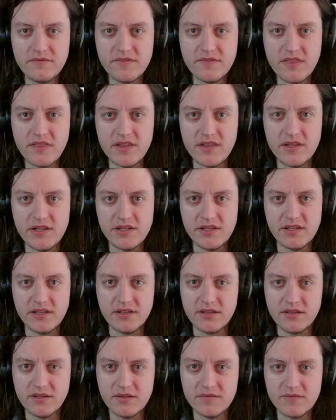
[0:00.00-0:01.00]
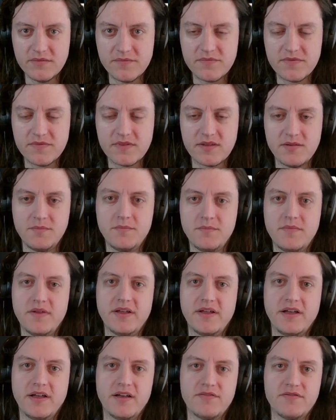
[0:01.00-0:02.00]
the
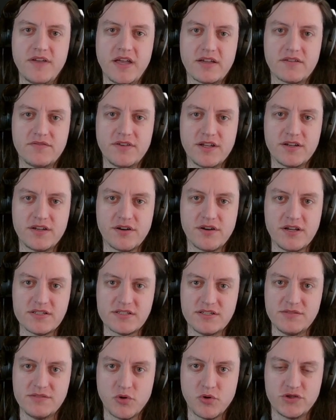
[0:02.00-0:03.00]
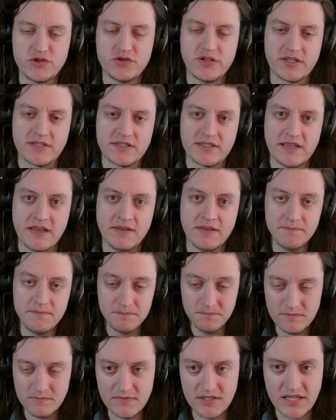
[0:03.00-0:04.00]
Fang Fighter as a more direct
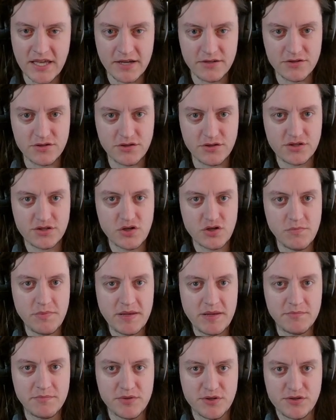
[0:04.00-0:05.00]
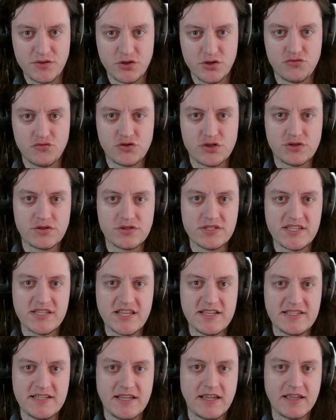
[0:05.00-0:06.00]
counter, so Bamboozle just returns that
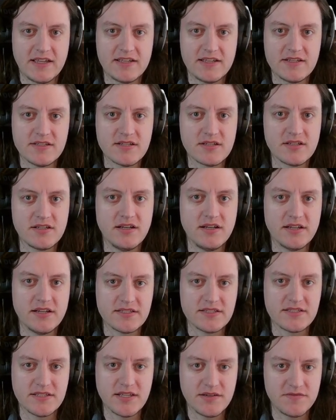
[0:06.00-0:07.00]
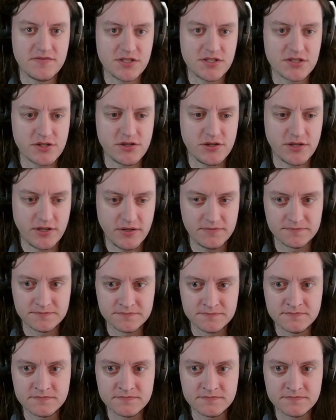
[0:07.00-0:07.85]
to hand instead of discarding it.